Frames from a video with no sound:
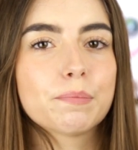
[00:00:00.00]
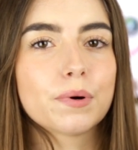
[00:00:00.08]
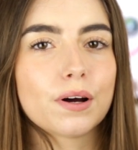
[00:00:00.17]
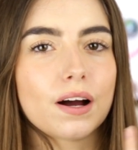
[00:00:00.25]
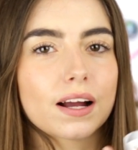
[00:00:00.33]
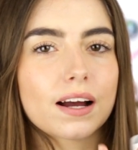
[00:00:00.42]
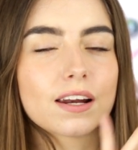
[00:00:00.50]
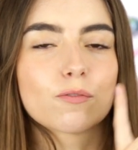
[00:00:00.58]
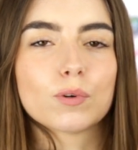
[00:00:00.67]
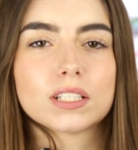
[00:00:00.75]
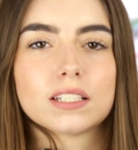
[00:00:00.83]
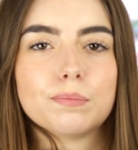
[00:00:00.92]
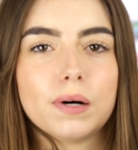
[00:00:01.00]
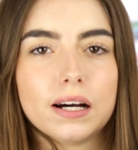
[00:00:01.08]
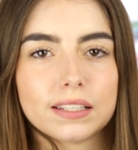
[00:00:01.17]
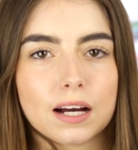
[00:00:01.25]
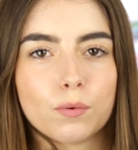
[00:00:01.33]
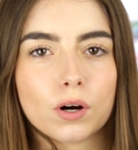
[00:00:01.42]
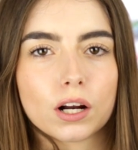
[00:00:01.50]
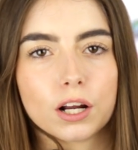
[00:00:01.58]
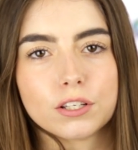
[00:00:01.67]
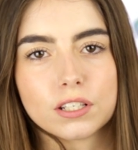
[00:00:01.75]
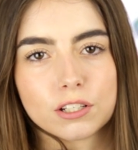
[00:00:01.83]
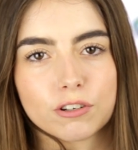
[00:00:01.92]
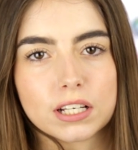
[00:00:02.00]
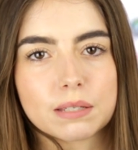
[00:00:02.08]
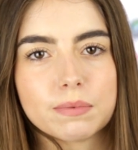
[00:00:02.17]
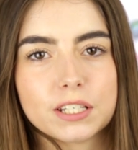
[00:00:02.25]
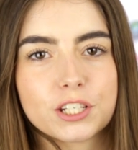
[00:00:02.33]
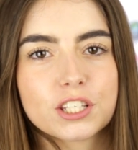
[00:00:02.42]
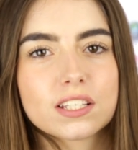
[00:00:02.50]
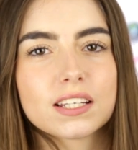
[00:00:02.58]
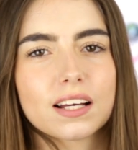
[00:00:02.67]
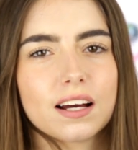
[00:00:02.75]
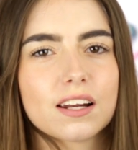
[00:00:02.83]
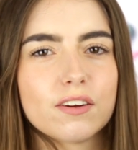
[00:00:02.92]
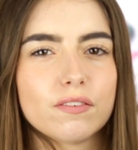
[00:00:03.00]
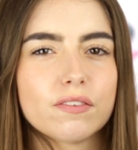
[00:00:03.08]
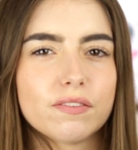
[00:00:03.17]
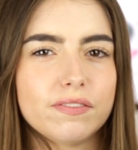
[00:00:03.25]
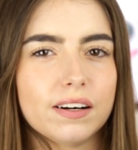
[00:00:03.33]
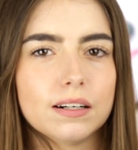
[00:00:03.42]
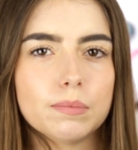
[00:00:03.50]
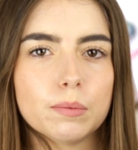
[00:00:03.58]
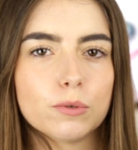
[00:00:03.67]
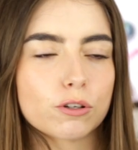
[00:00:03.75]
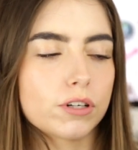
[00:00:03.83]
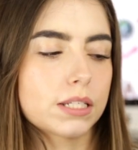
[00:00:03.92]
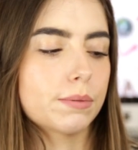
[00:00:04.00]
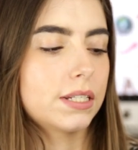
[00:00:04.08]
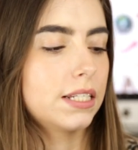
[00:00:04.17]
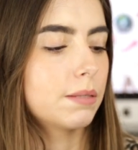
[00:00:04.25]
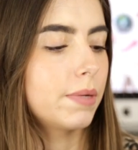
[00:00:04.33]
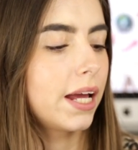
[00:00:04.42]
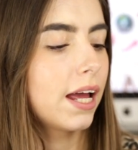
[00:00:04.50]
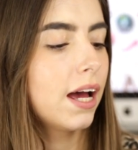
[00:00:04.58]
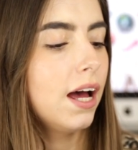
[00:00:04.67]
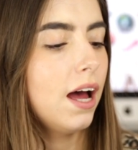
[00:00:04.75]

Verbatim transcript: but I kind of wanted to burn that one closer to Christmas just because it kind of felt a bit more Christmassy to me.